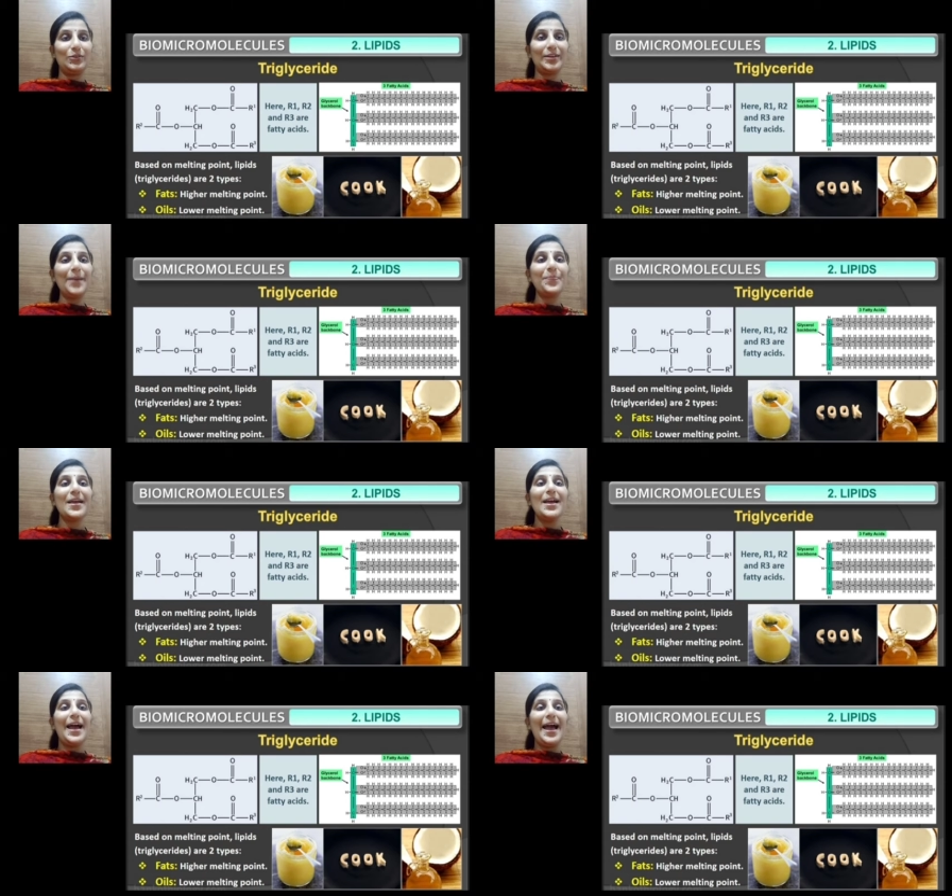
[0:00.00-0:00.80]
Okay,
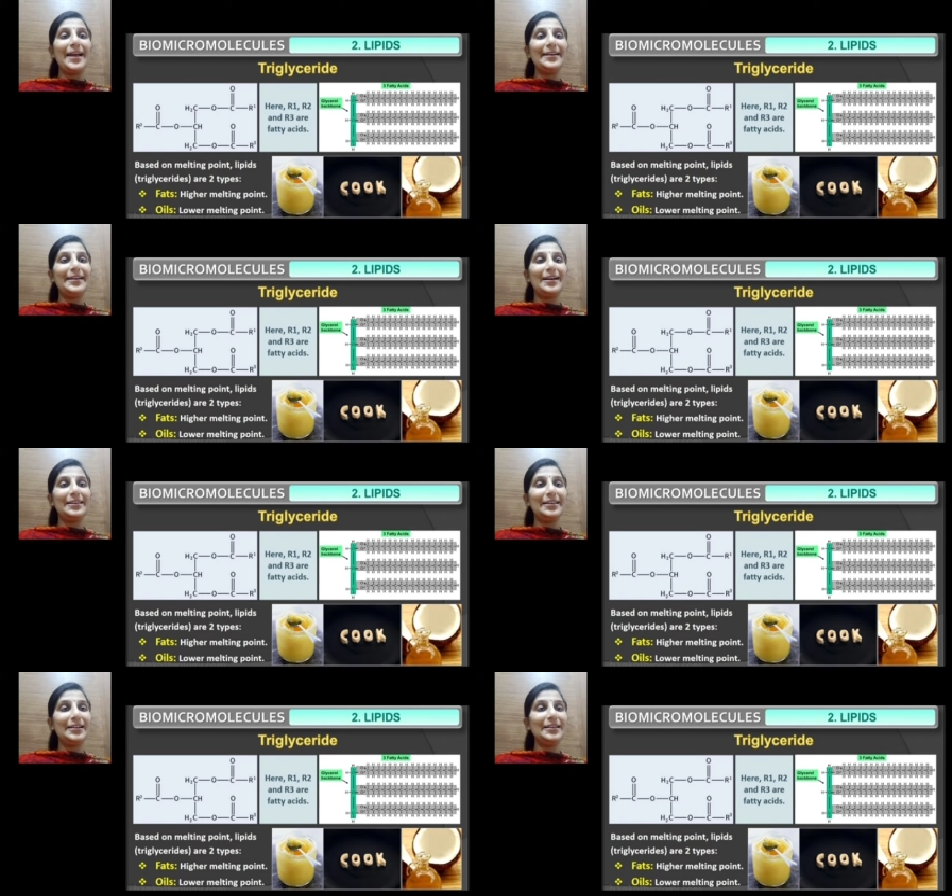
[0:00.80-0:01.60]
and
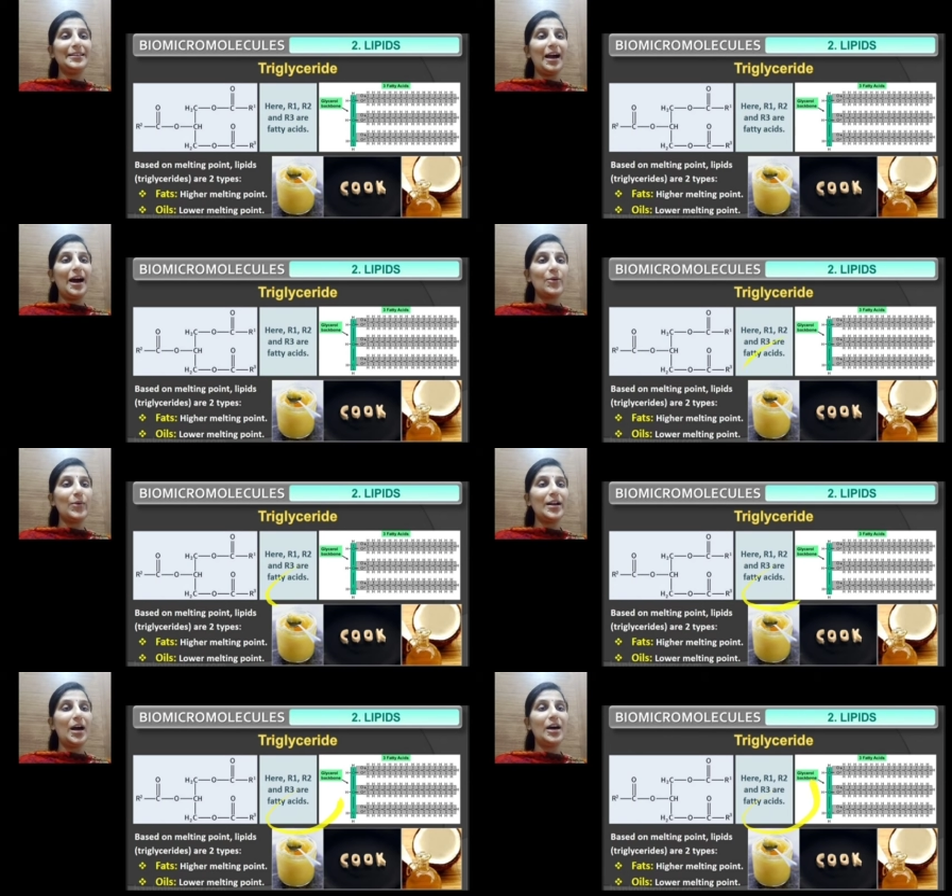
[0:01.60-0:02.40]
here the
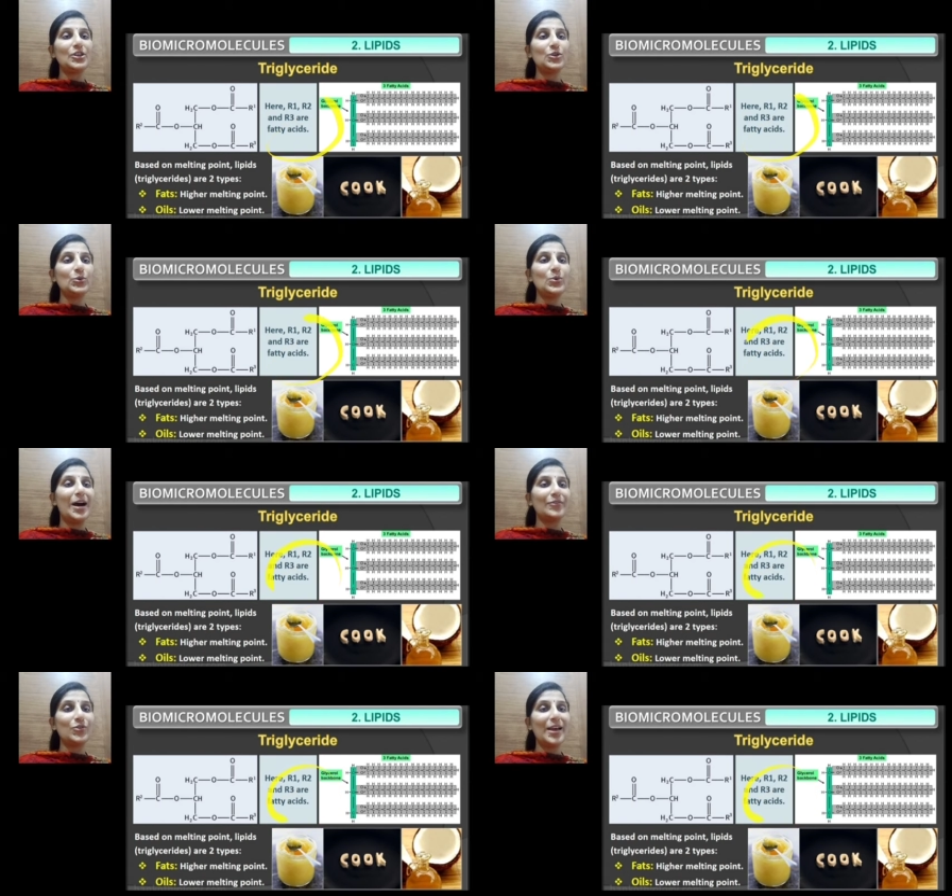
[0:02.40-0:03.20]
R1, R2,
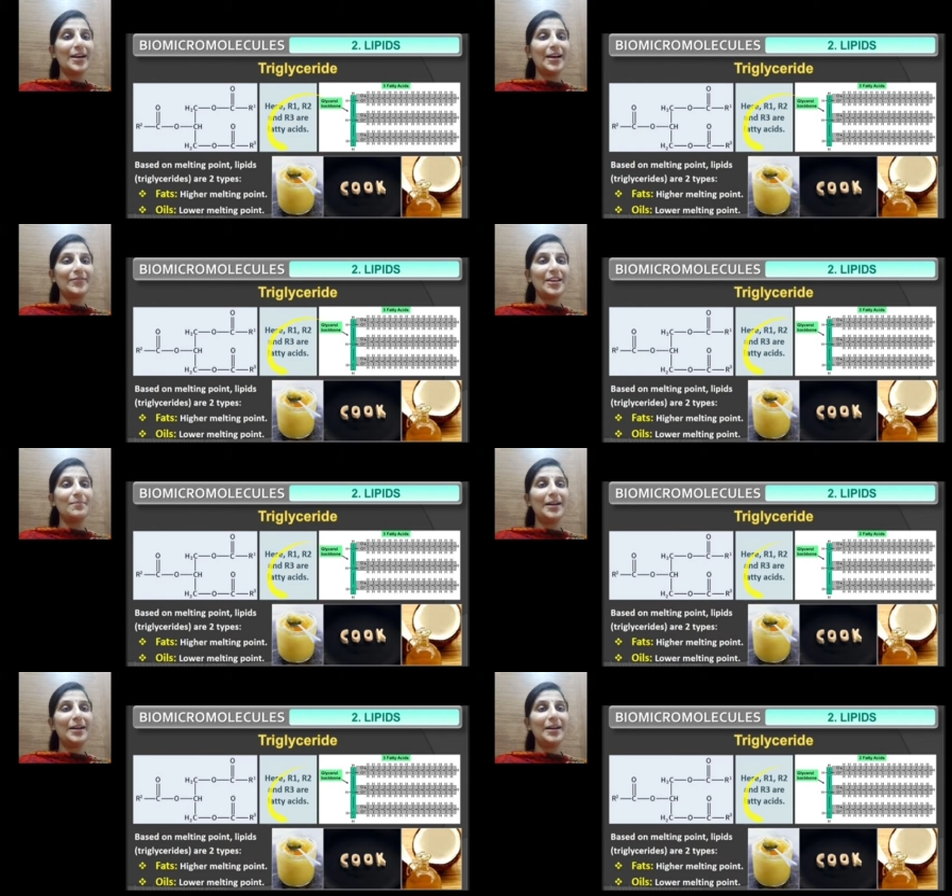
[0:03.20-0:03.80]
R3 are nothing